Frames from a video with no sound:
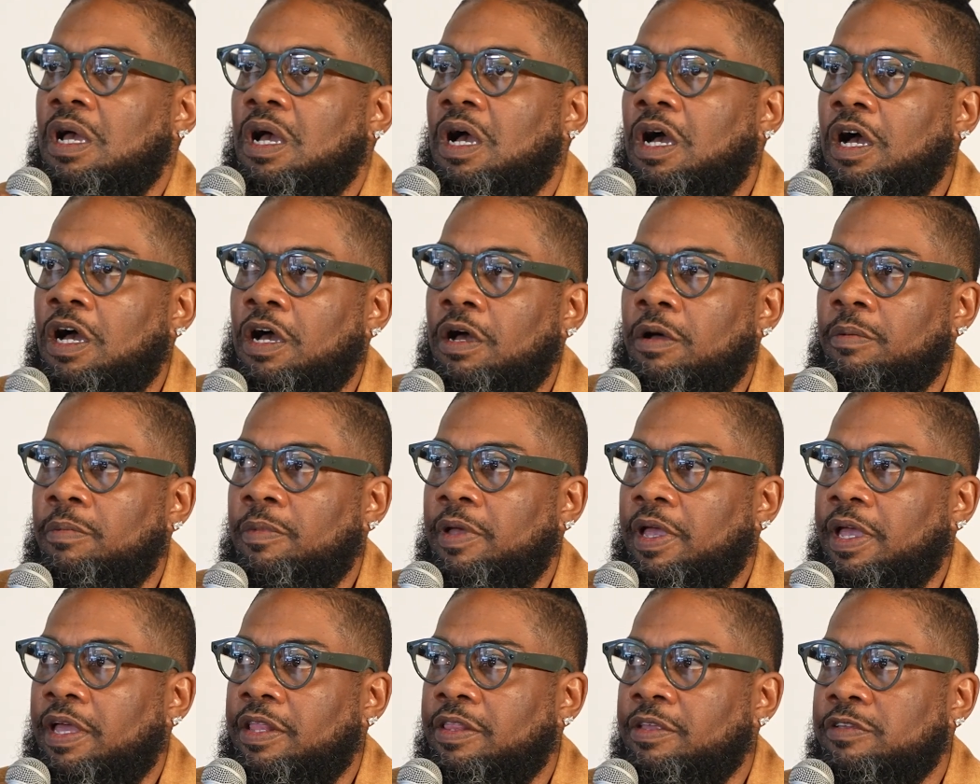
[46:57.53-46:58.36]

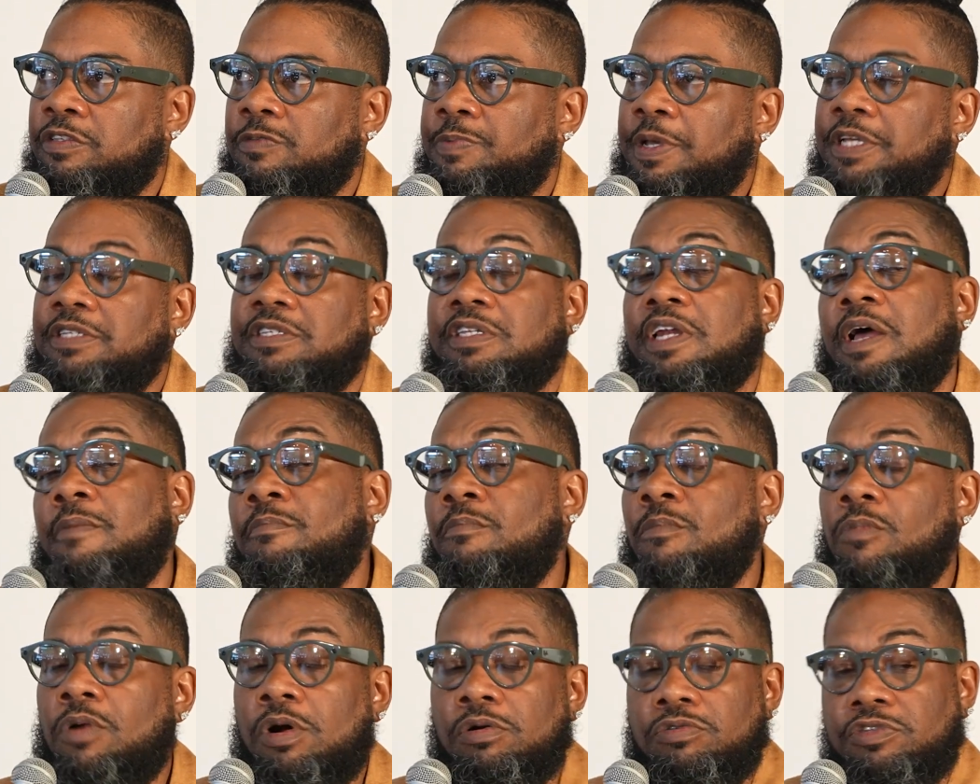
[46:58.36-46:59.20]
Um, and the space that
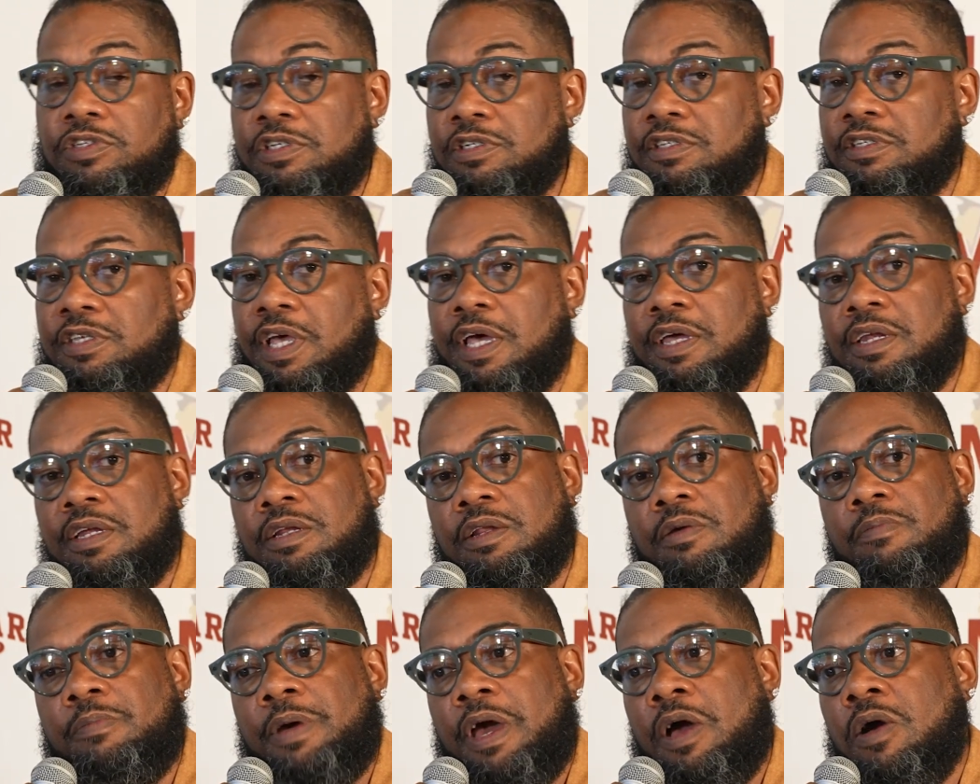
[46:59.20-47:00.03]
I'm most
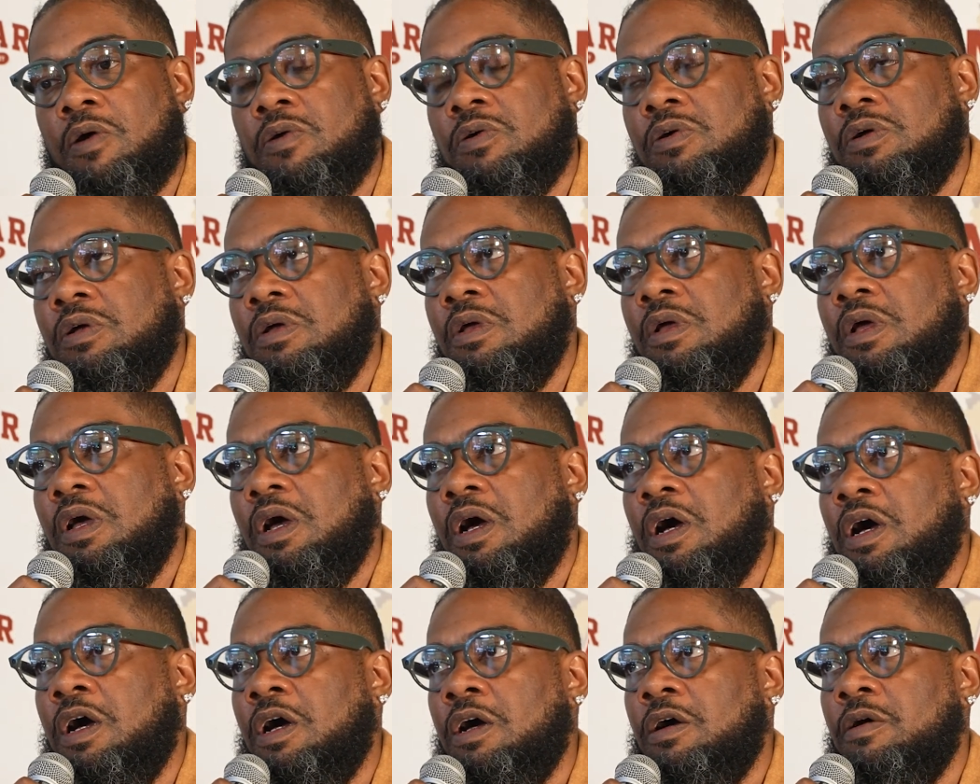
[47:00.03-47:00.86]
excited about
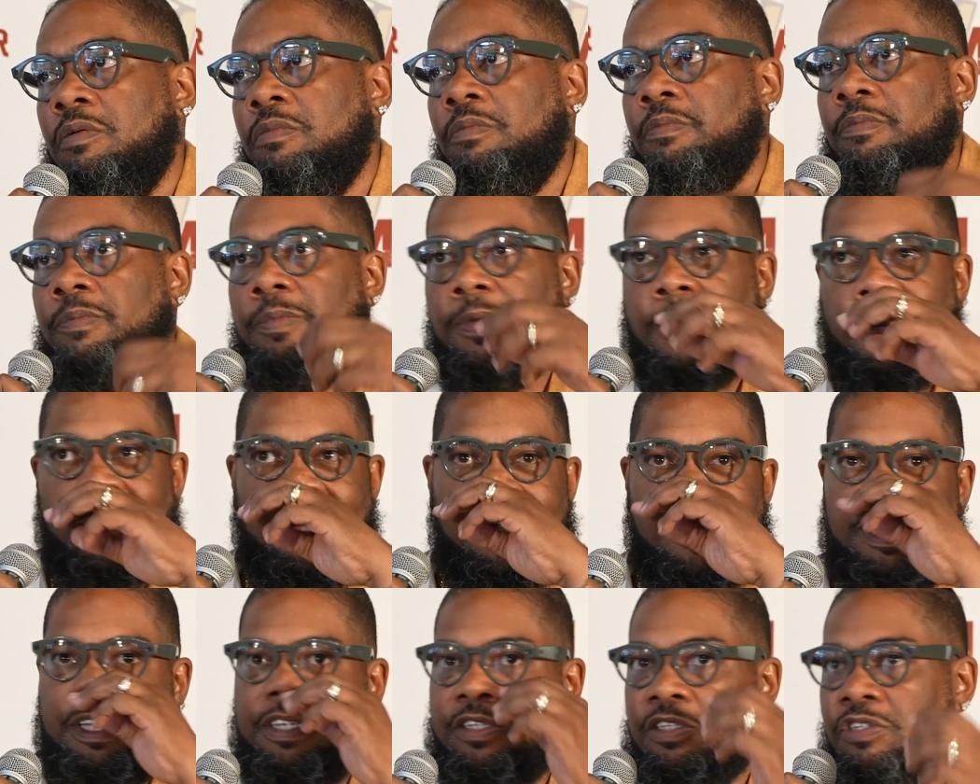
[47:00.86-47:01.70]
um,
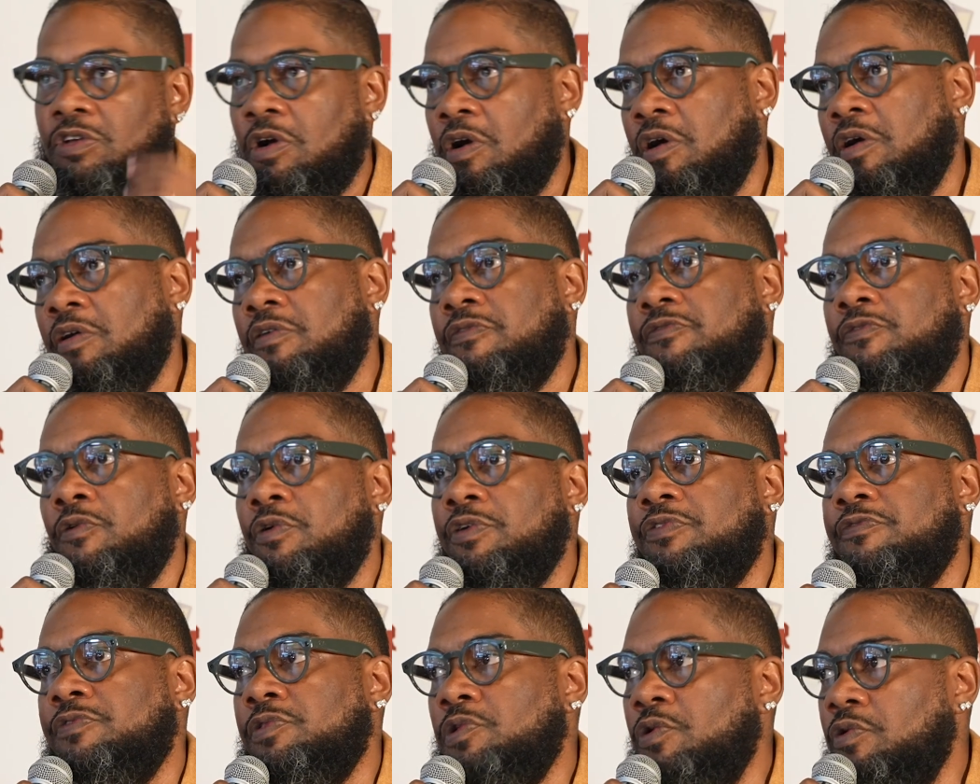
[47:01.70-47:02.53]
is our fourth